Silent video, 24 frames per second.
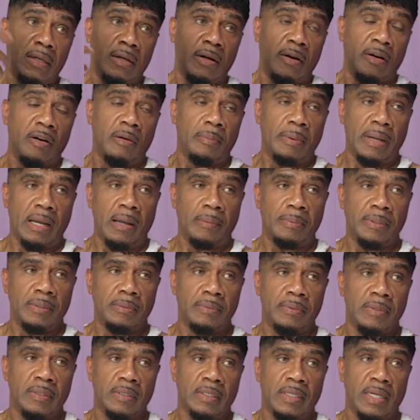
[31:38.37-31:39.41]
Herb Alpert
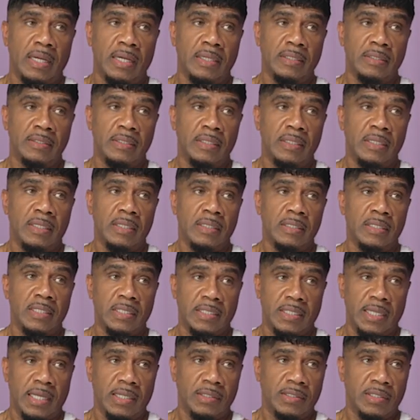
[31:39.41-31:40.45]
realized
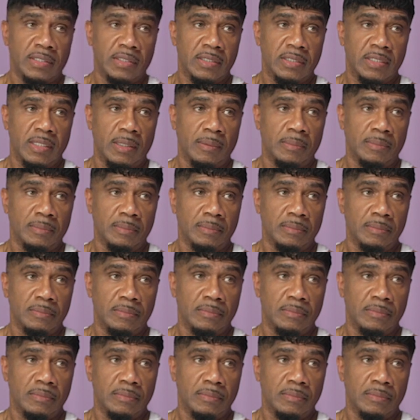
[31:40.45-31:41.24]
this ain't just some